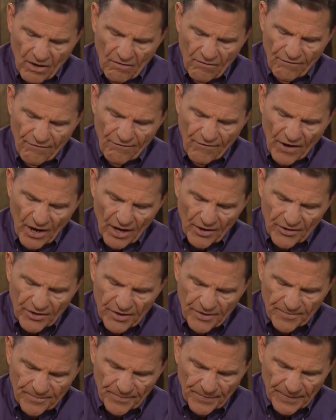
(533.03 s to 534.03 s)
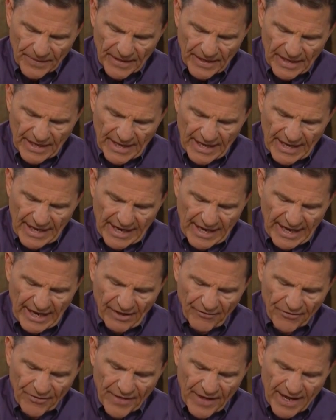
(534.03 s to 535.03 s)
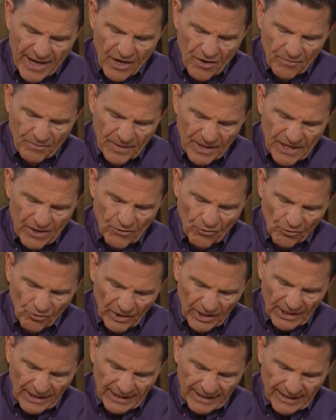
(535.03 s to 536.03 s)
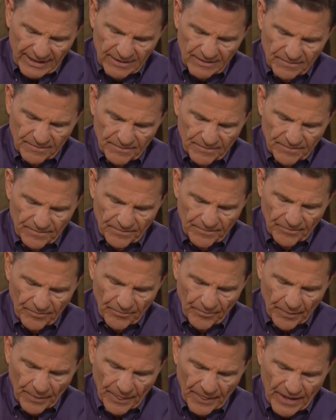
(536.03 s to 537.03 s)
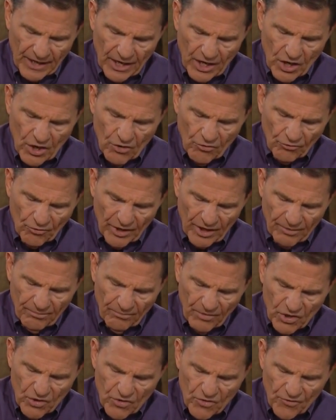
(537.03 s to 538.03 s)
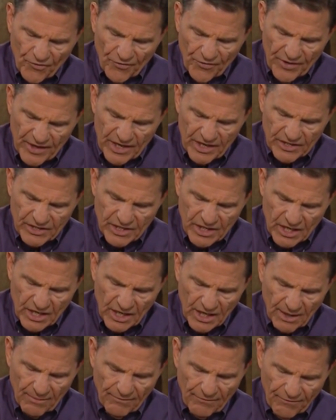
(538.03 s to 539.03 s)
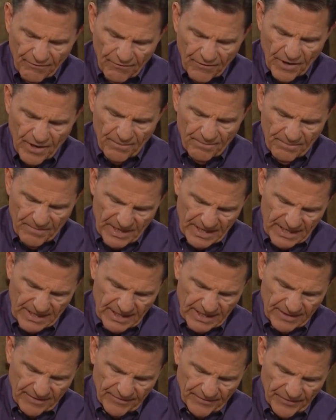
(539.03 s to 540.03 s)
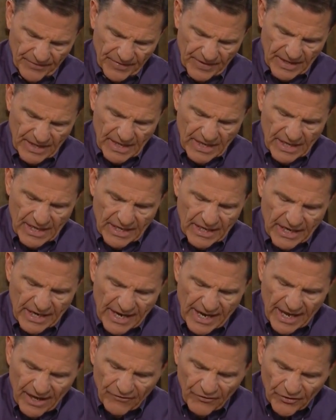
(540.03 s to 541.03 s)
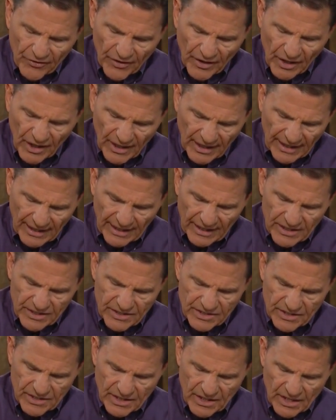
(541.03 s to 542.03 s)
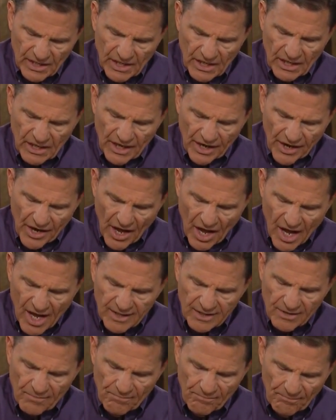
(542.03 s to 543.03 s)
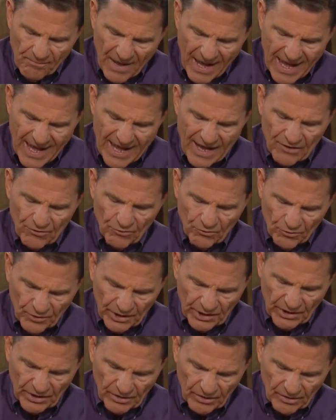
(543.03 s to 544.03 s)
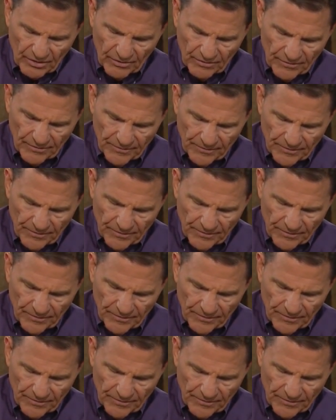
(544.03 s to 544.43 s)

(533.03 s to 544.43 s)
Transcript: Father, if thou be willing, remove this cup from me. Nevertheless, not my will,